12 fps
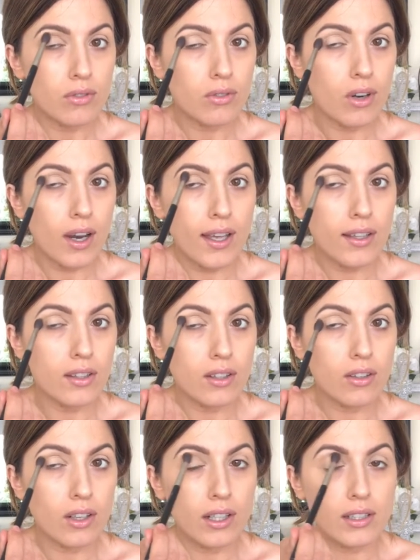right in the
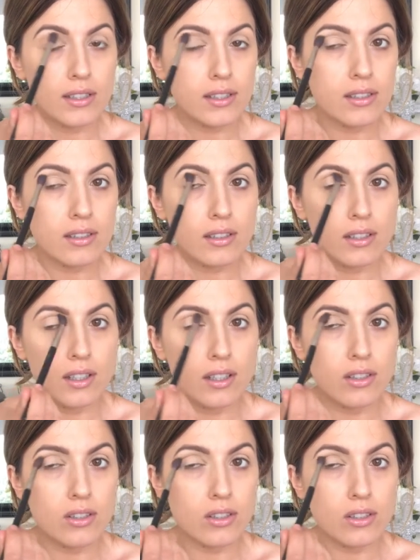crease
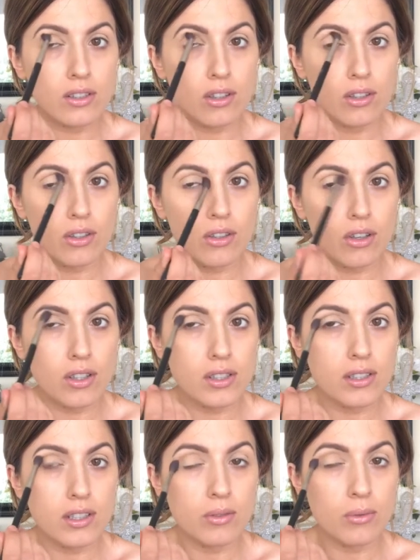and just go across
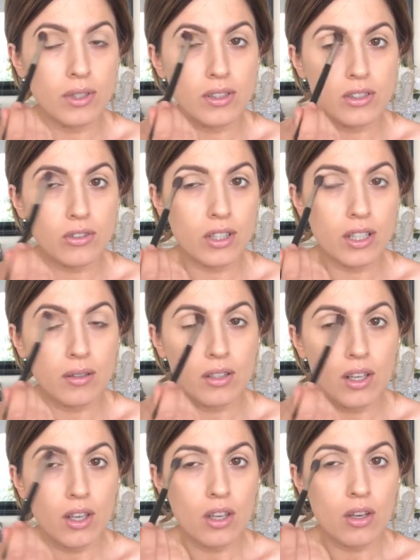in windscreen
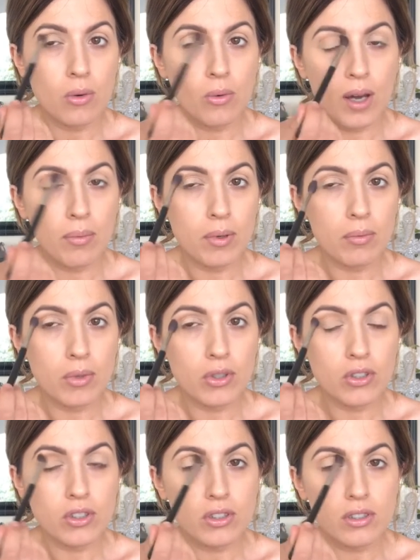wiping
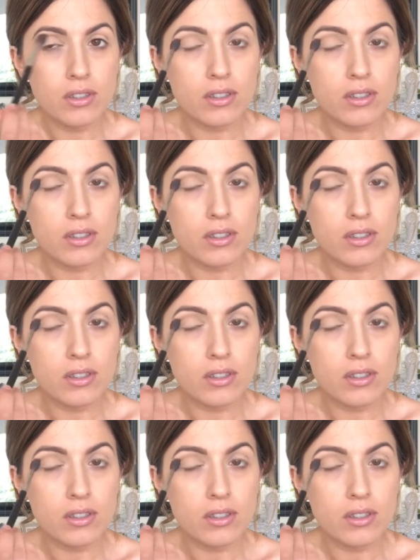motions.